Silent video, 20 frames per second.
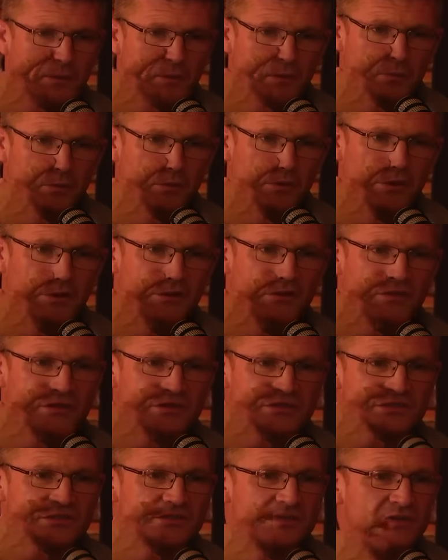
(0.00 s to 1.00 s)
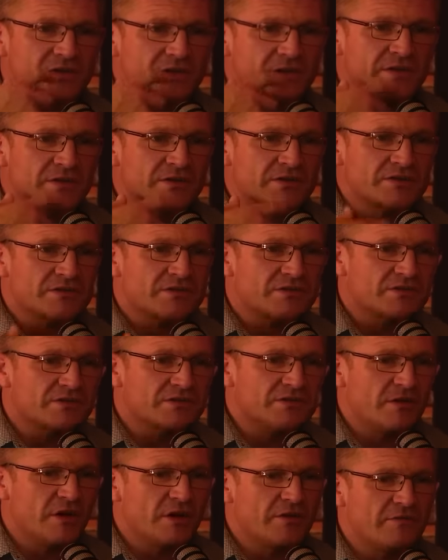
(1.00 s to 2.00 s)
You know, but in recent
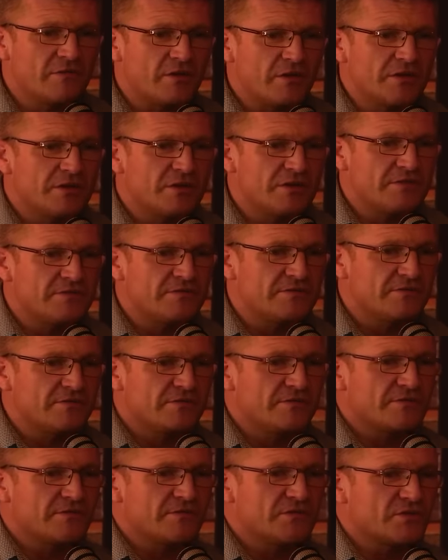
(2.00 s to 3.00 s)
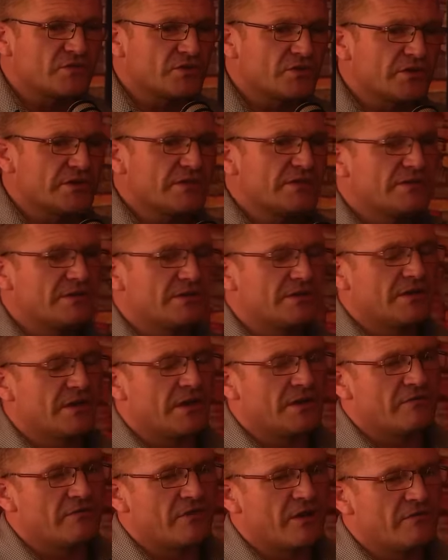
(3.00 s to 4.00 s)
years, I've kind of trying to,
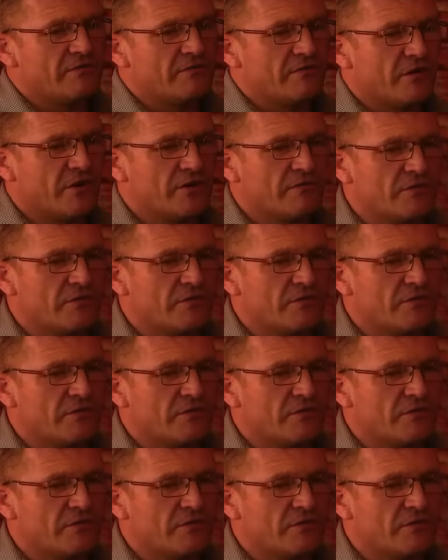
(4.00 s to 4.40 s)
I've, I've,